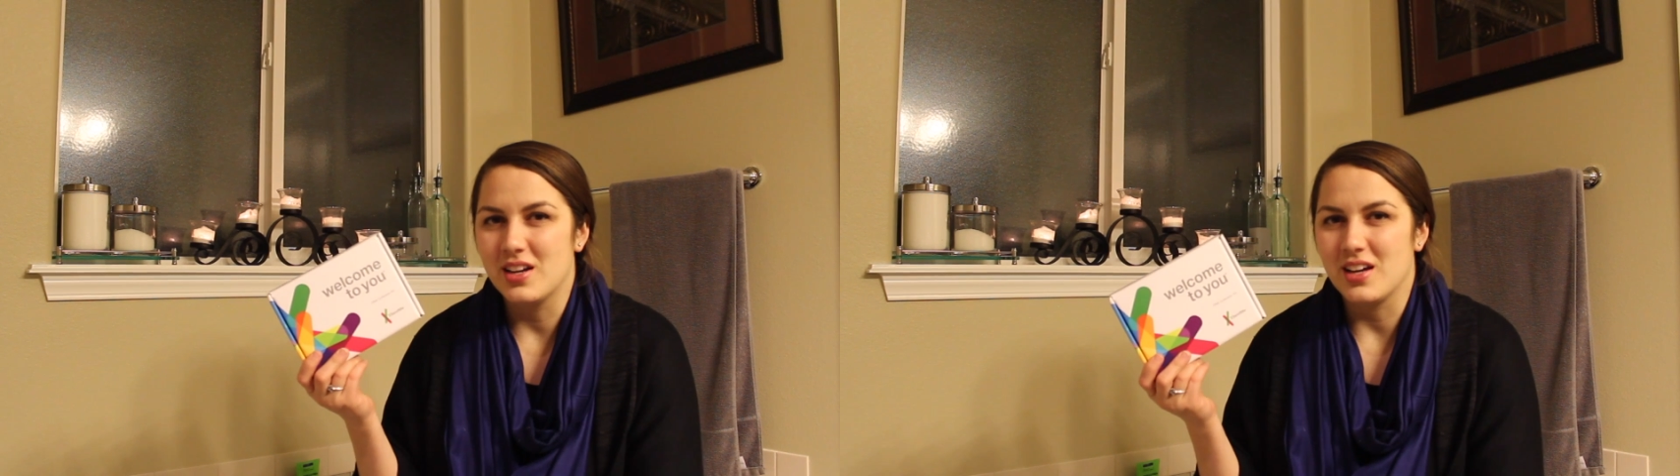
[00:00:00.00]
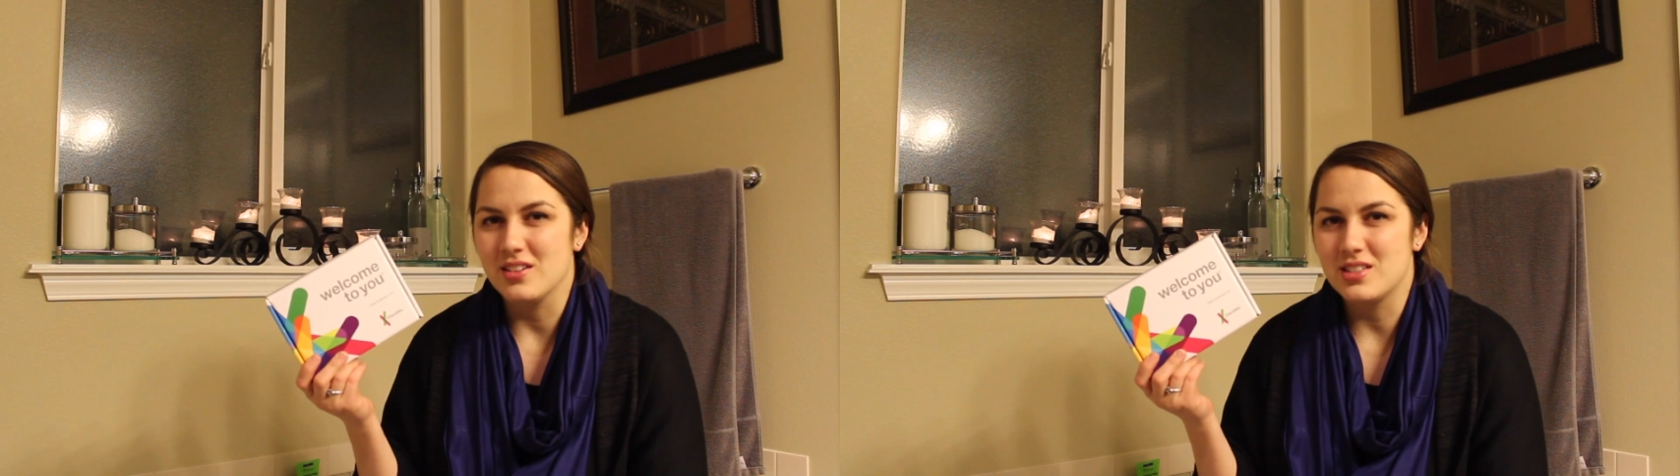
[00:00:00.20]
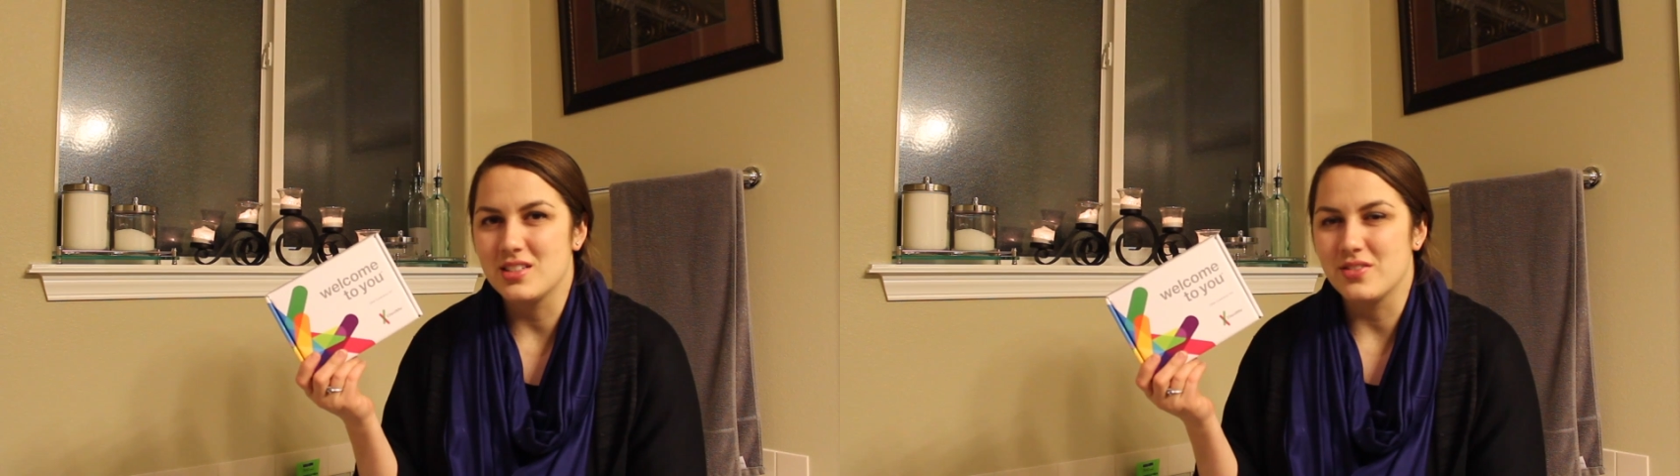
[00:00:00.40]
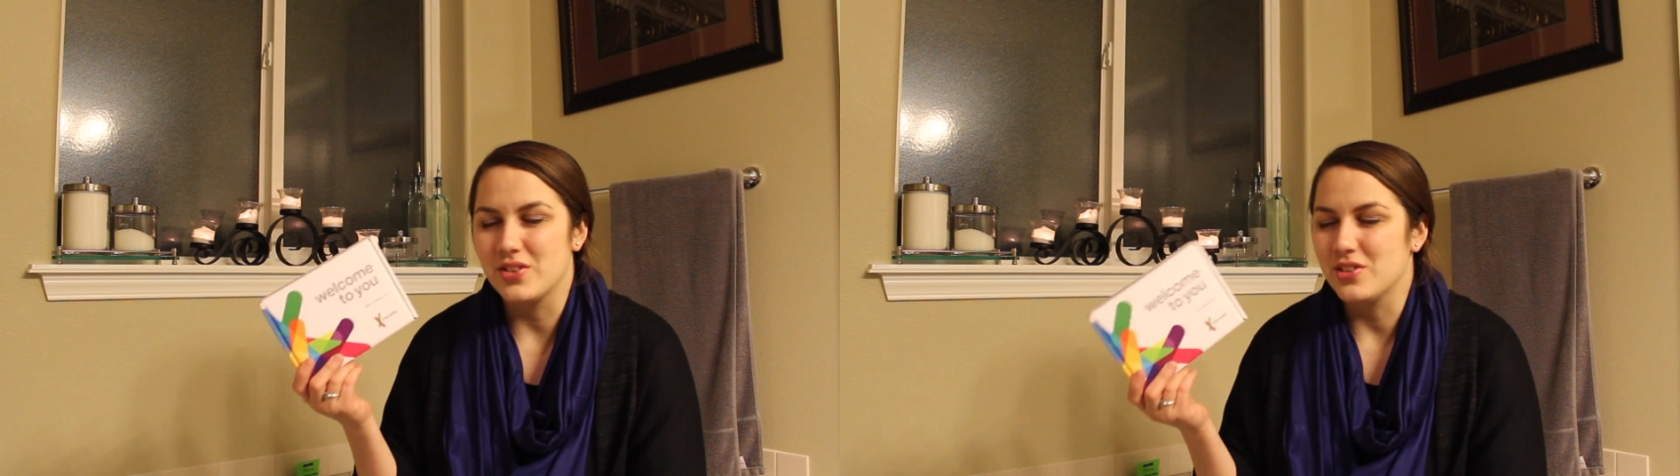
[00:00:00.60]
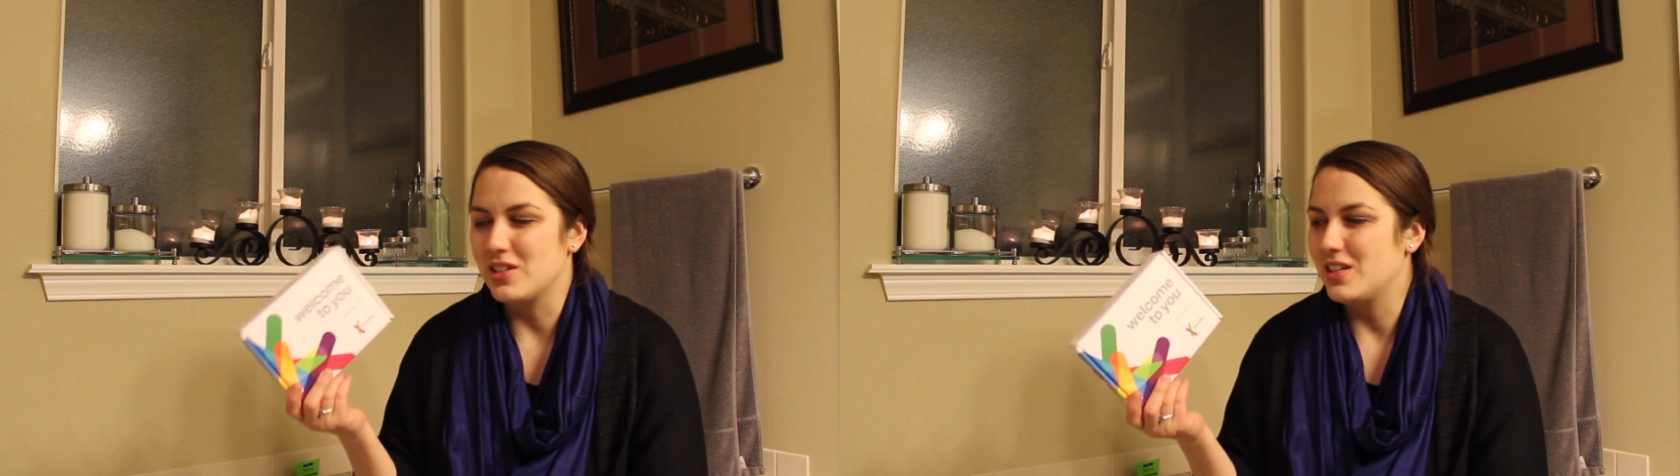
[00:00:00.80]
analysis of
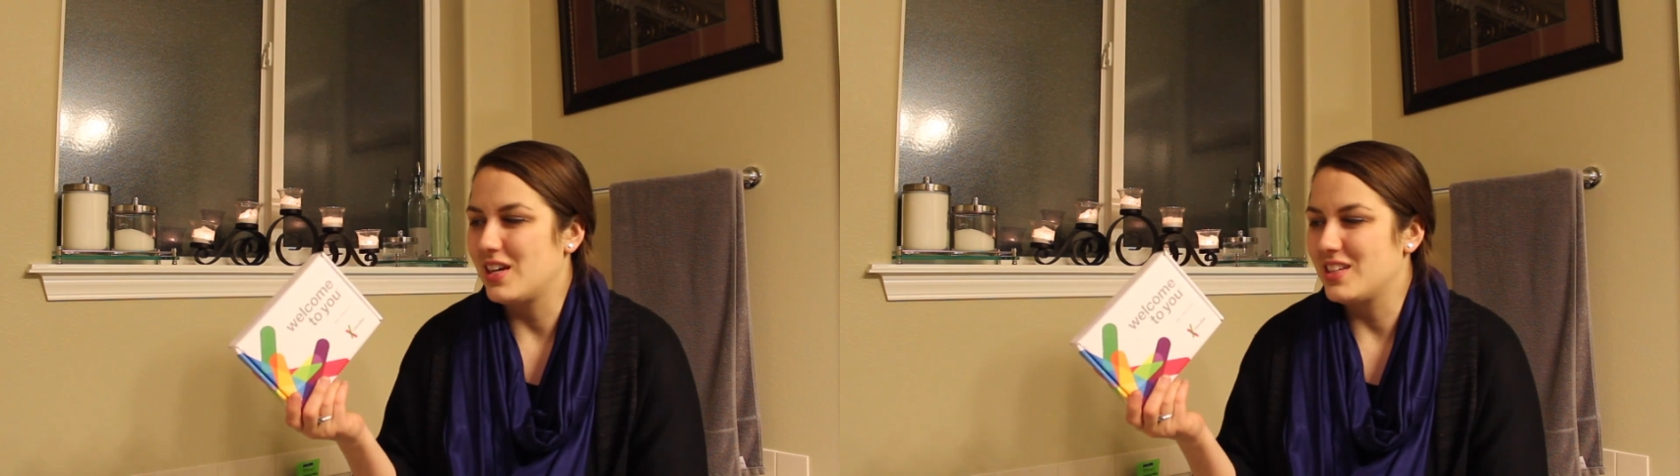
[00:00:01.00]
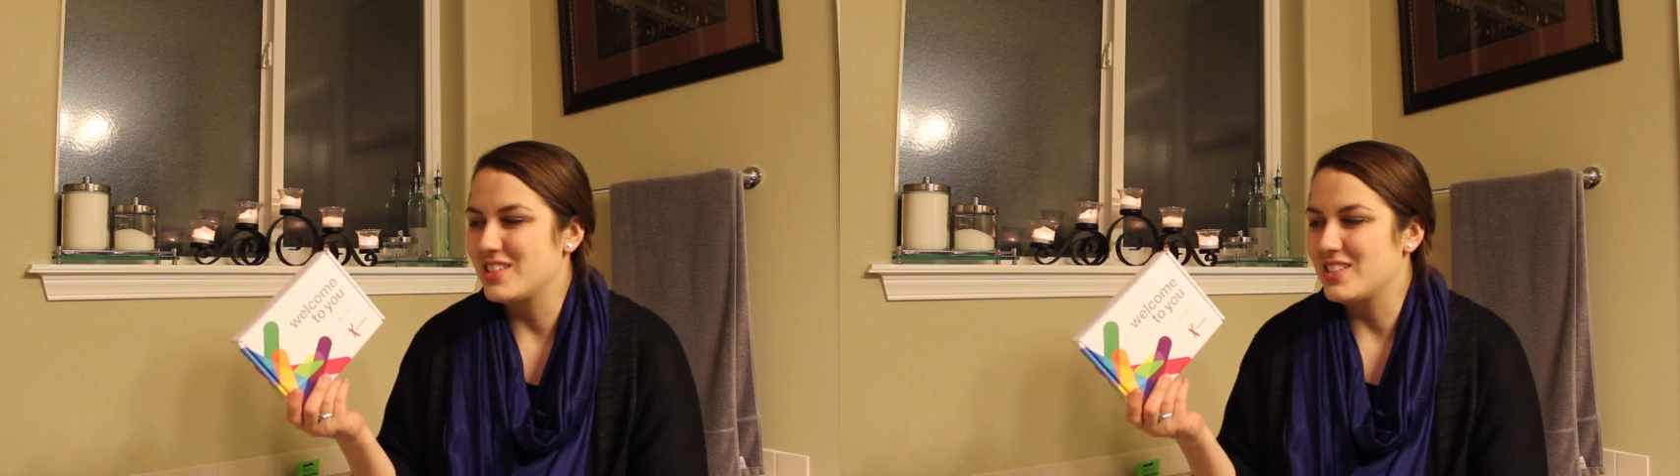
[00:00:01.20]
your DNA.